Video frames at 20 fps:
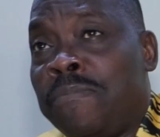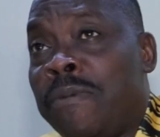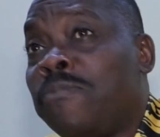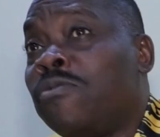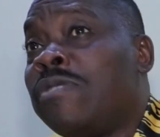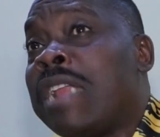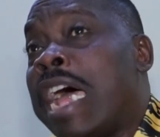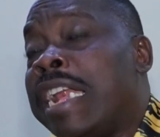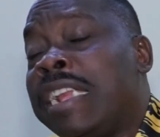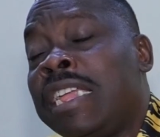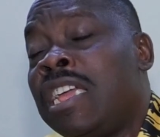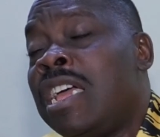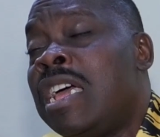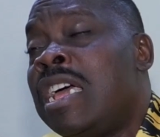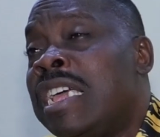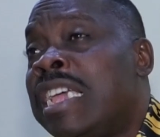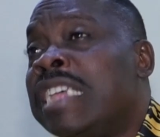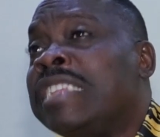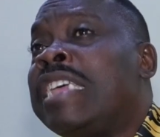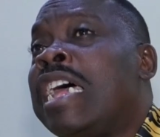People that
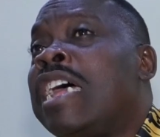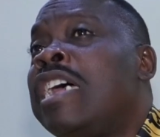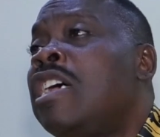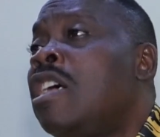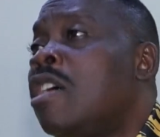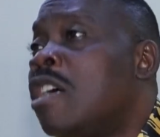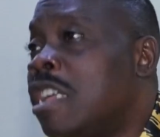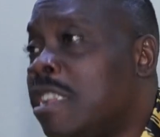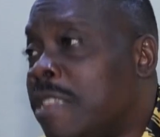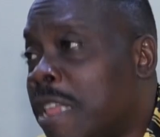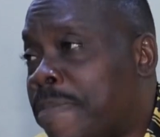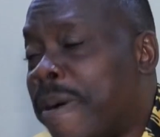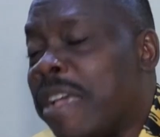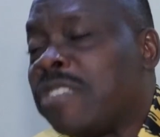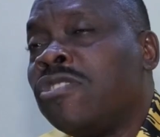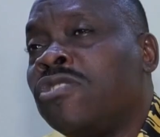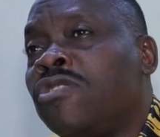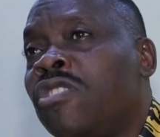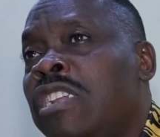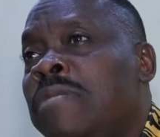he said, the
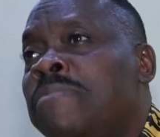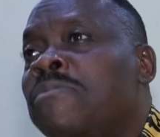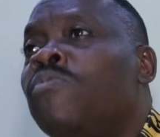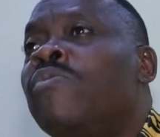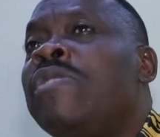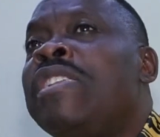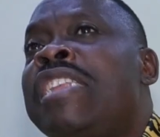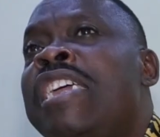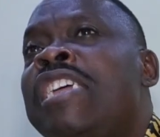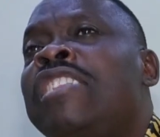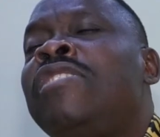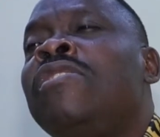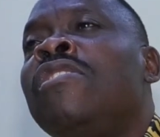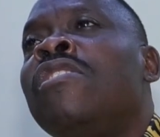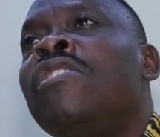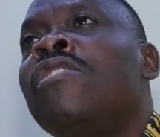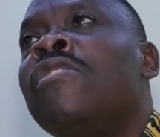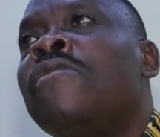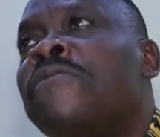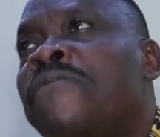pastor told him, we need
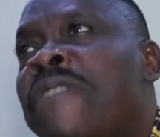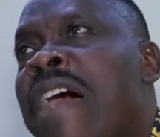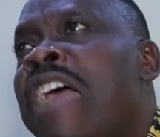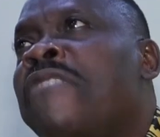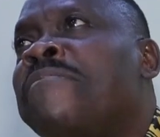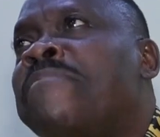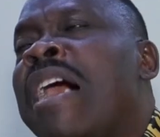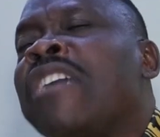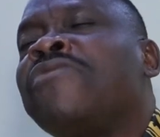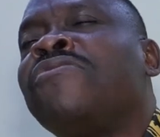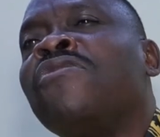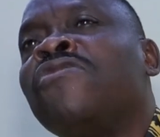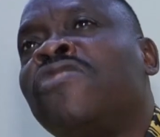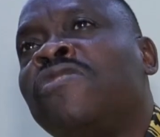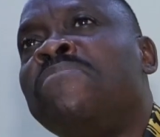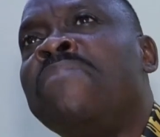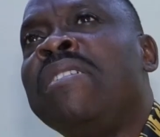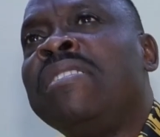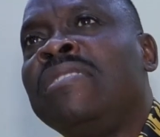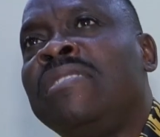5 bags of
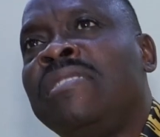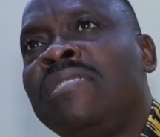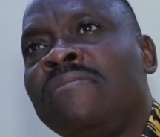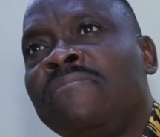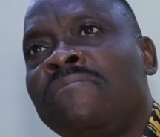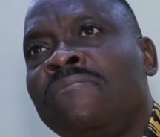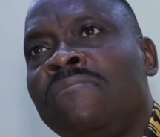cement.